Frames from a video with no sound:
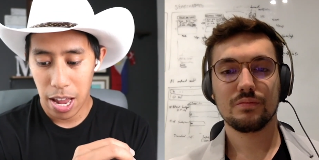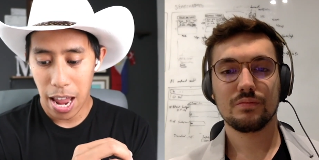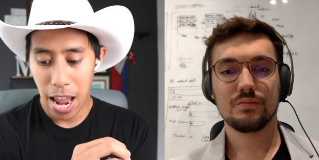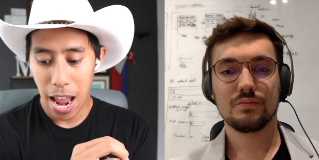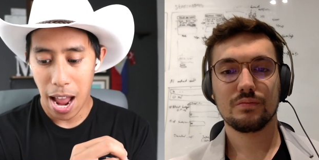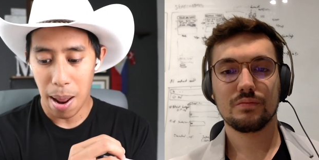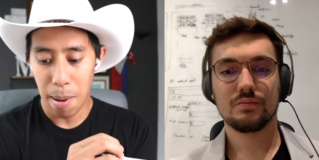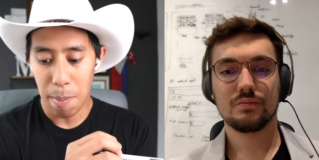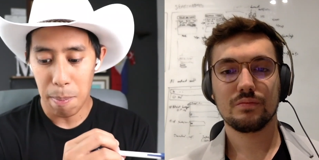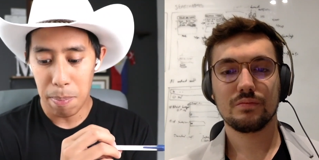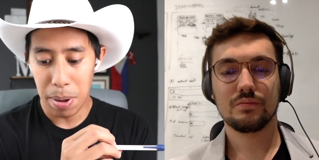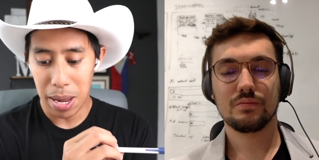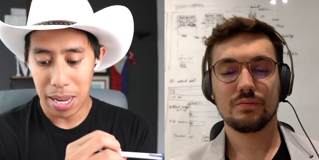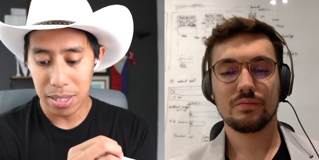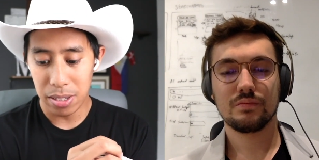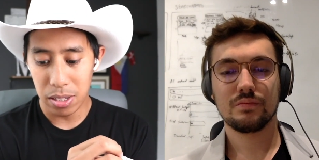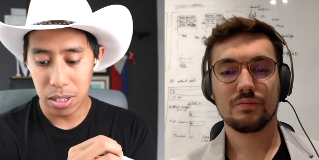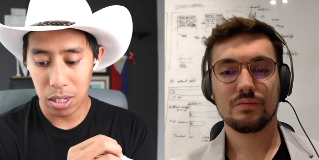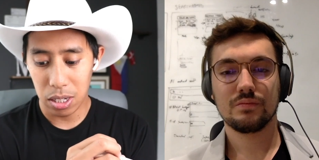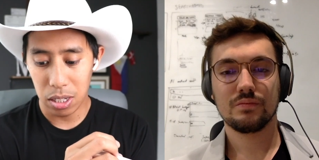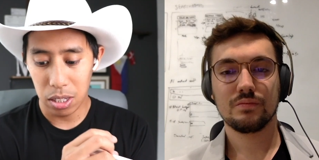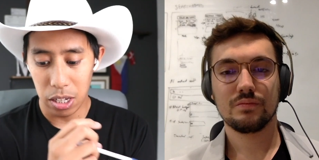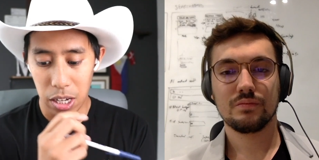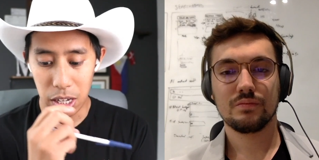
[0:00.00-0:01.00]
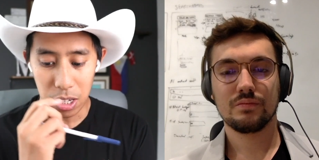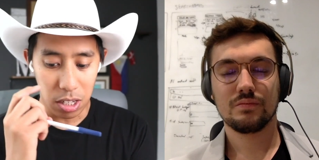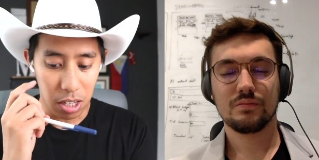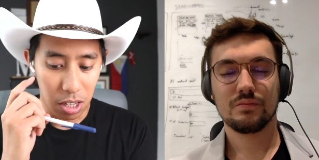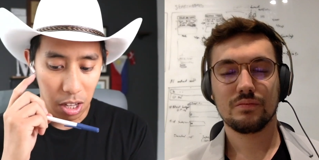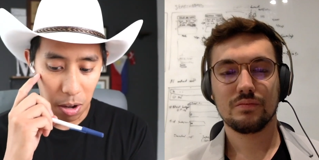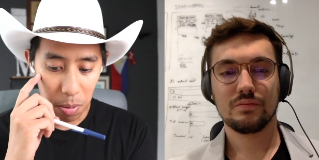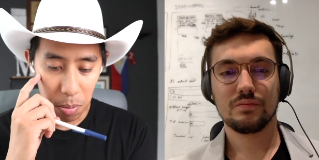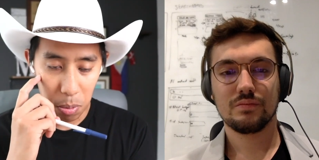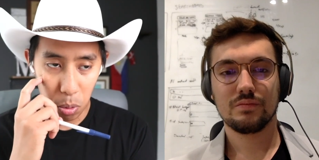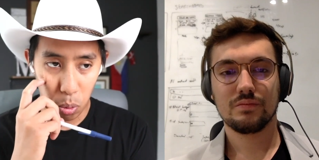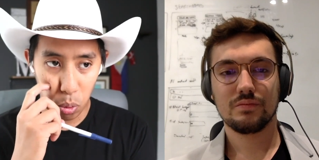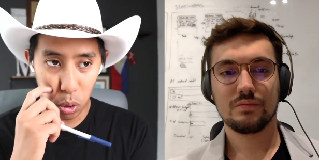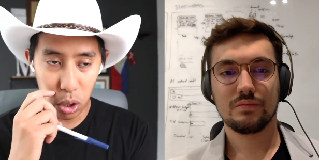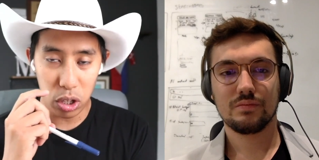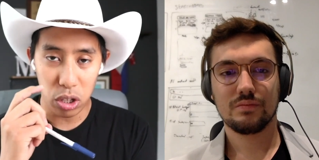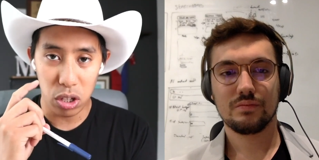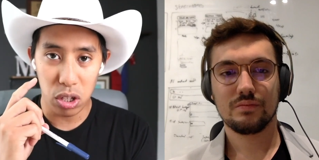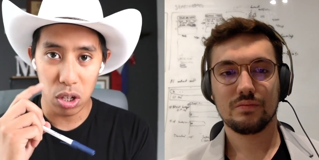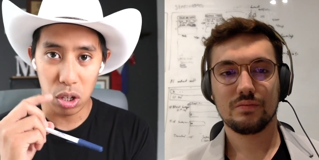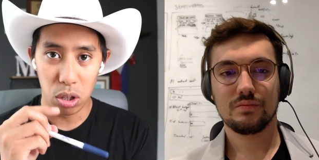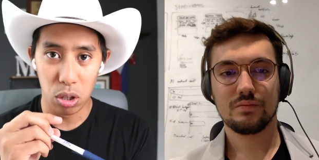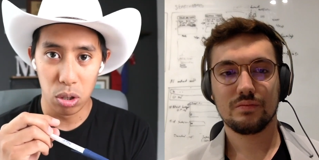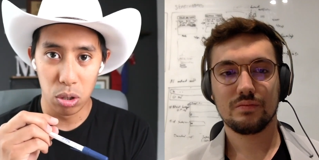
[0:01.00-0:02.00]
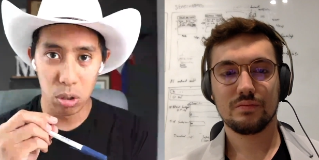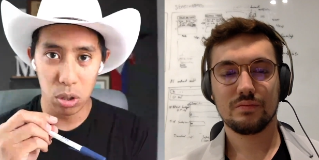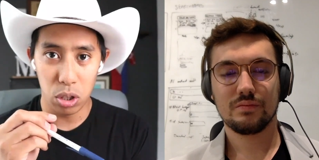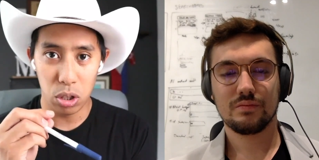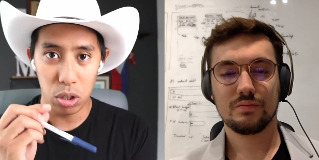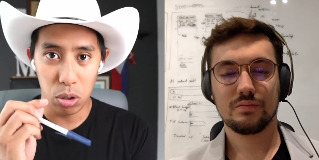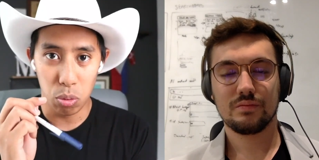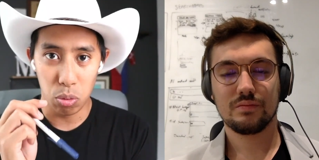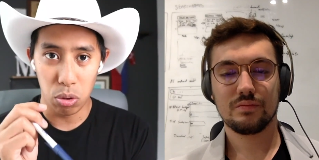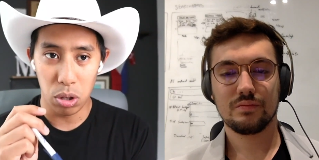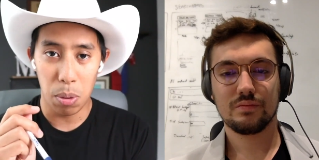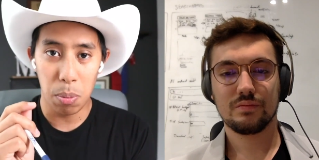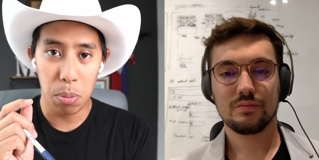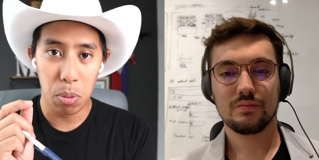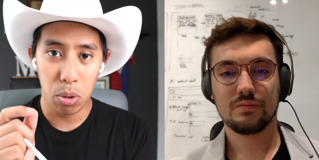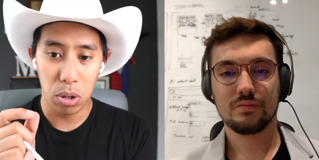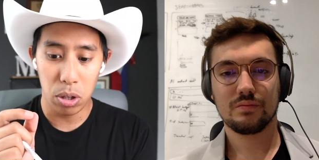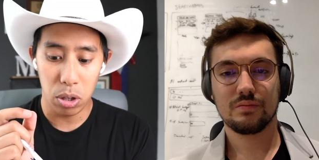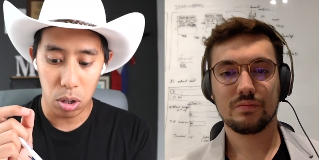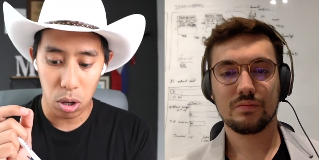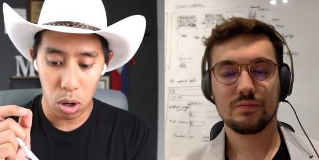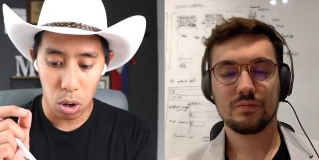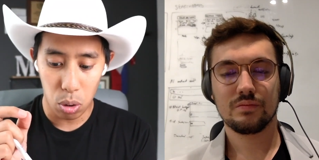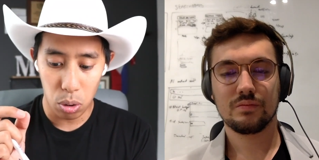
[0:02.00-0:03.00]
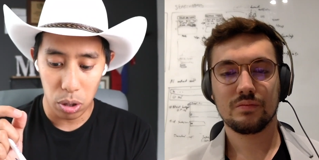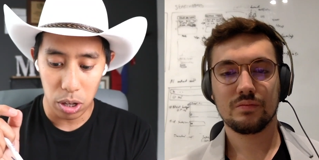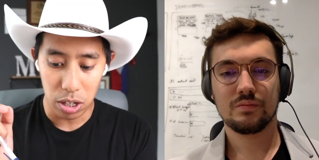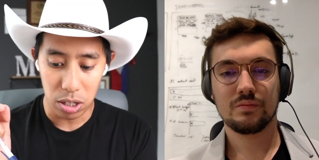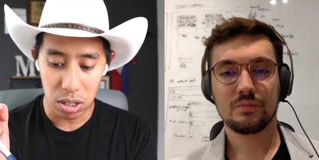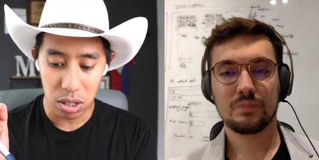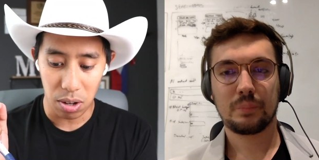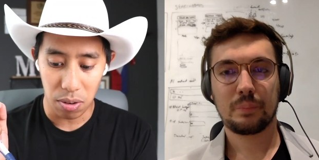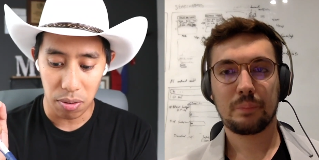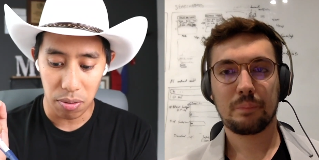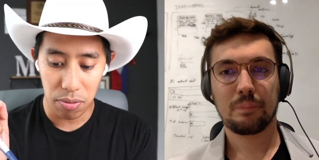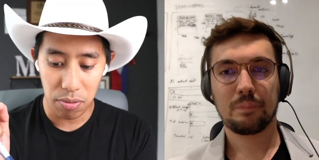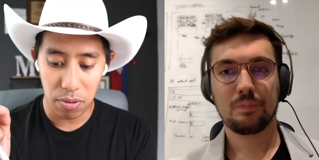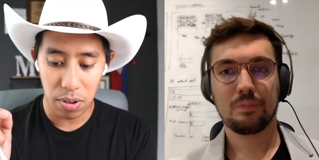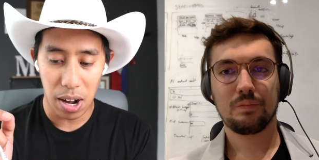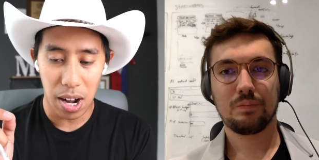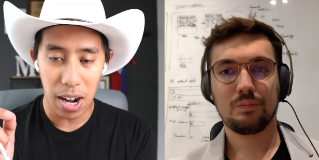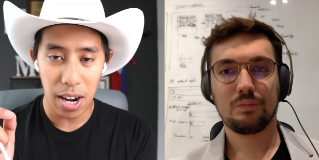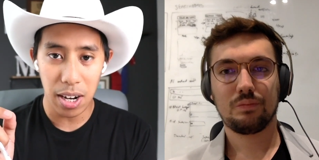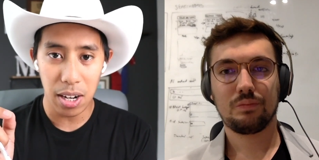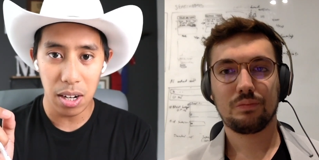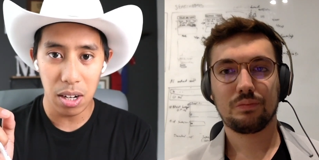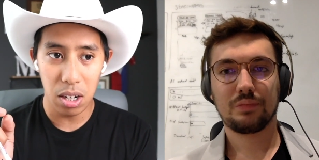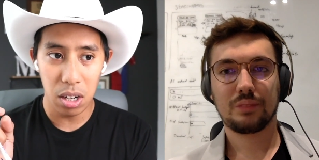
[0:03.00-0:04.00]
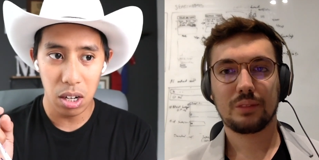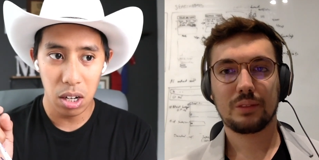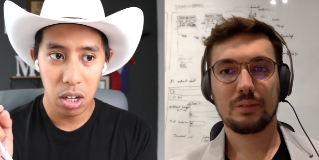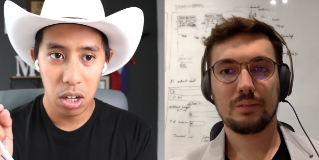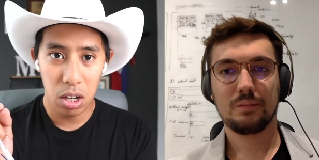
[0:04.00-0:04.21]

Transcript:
Speaker 1: and basically its number one goal is to find